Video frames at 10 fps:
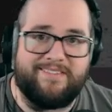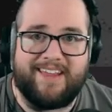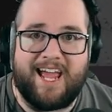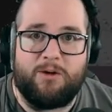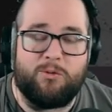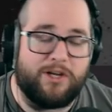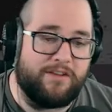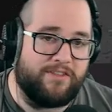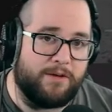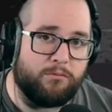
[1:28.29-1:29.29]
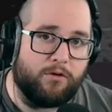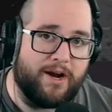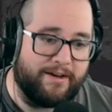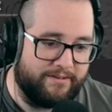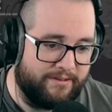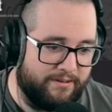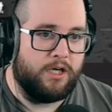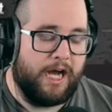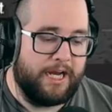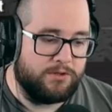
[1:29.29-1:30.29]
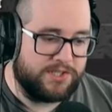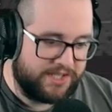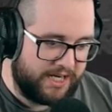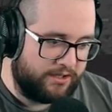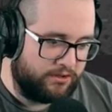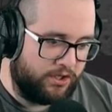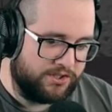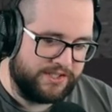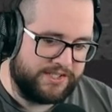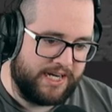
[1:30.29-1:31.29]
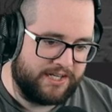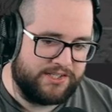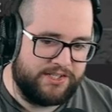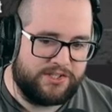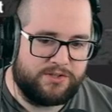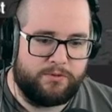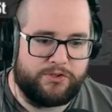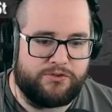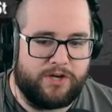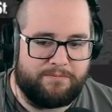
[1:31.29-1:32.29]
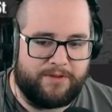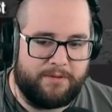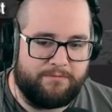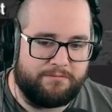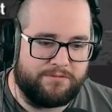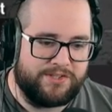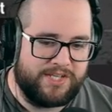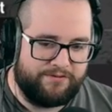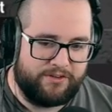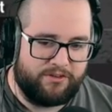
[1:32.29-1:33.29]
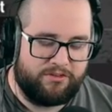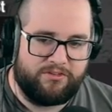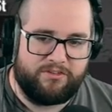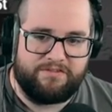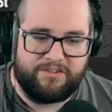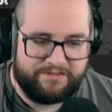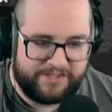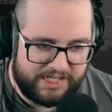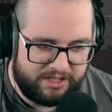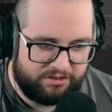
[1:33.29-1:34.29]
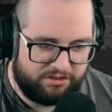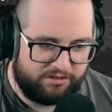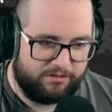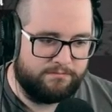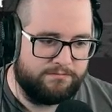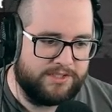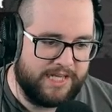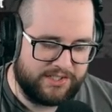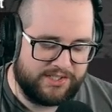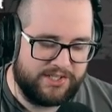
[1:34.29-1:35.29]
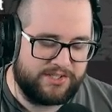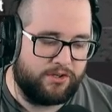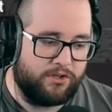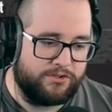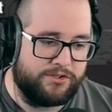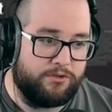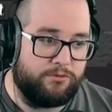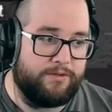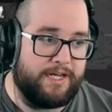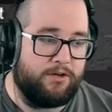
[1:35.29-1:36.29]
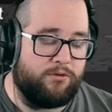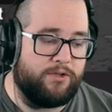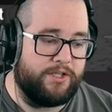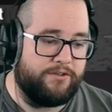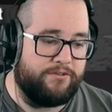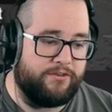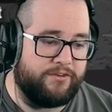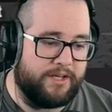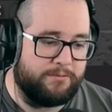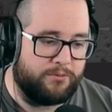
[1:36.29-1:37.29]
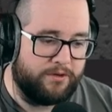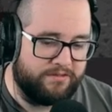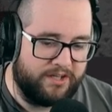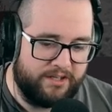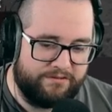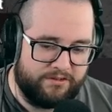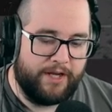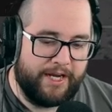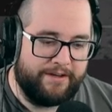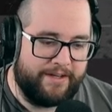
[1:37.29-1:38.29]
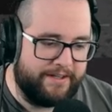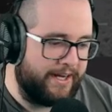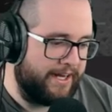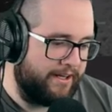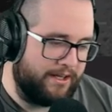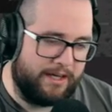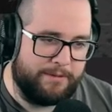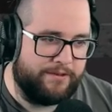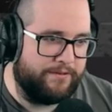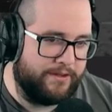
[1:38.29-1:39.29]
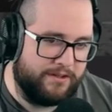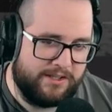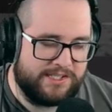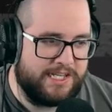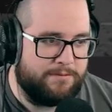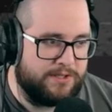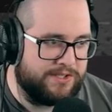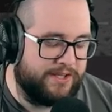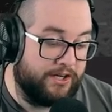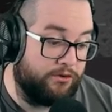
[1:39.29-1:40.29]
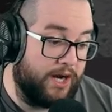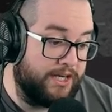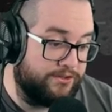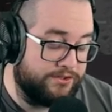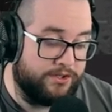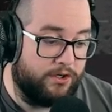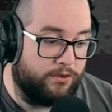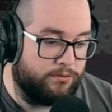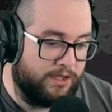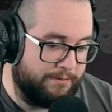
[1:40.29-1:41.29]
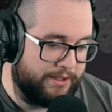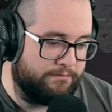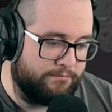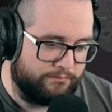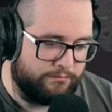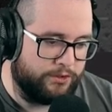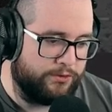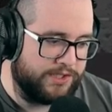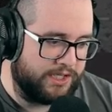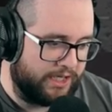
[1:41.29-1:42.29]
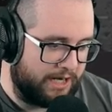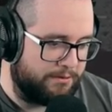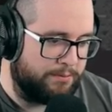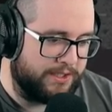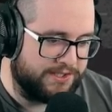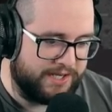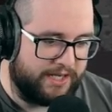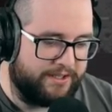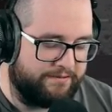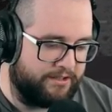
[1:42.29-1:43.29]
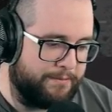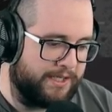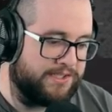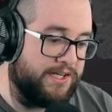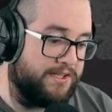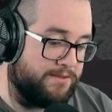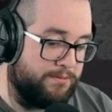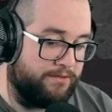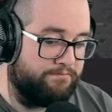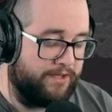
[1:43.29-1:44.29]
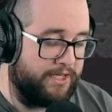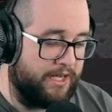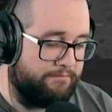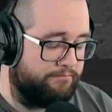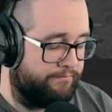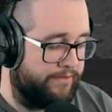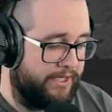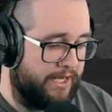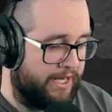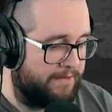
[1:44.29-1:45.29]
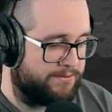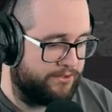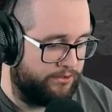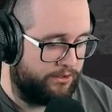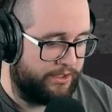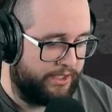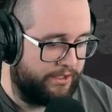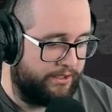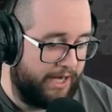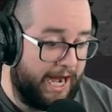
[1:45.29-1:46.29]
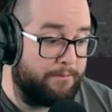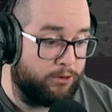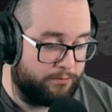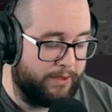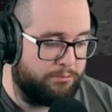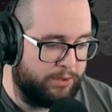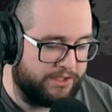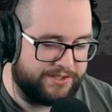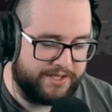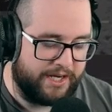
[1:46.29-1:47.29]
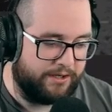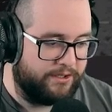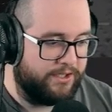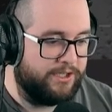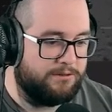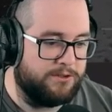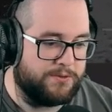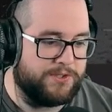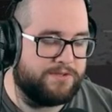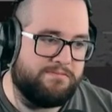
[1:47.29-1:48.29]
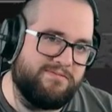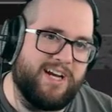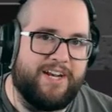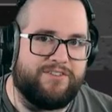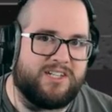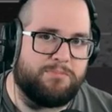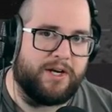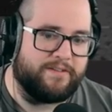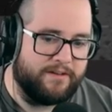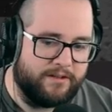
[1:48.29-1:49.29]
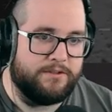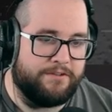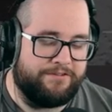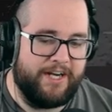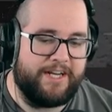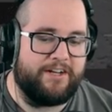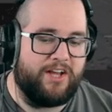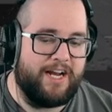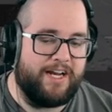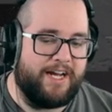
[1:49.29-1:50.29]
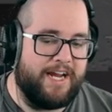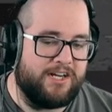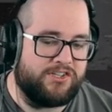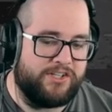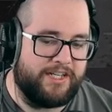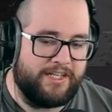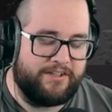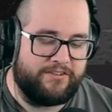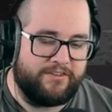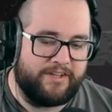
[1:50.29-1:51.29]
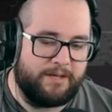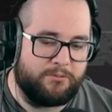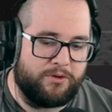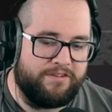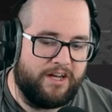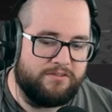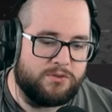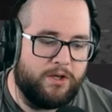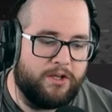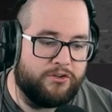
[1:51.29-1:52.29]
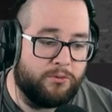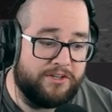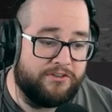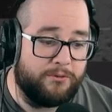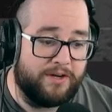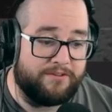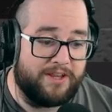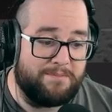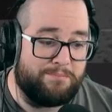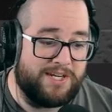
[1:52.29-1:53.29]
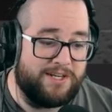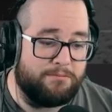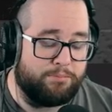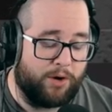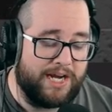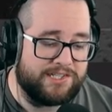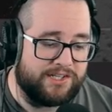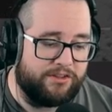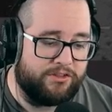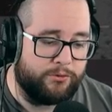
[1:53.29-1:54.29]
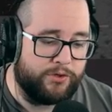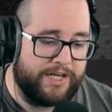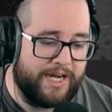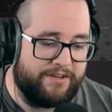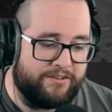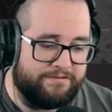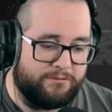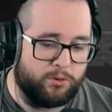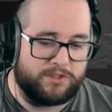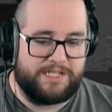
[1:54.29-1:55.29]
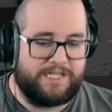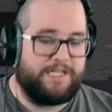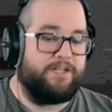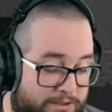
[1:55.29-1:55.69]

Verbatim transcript: That will get them ranked. Iowa State lost to Texas, which dropped them from 7th to 15th. Texas also now into the top 25. And Indiana, I mean, th this team isn't that great, so I mean, losing a game to Penn State definitely makes sense, but they got they got absolutely hammered by Penn State, which was kind of expected. The Fighting Illini actually get into the top 25 as well at 22 after they beat Nebraska 38 to 14.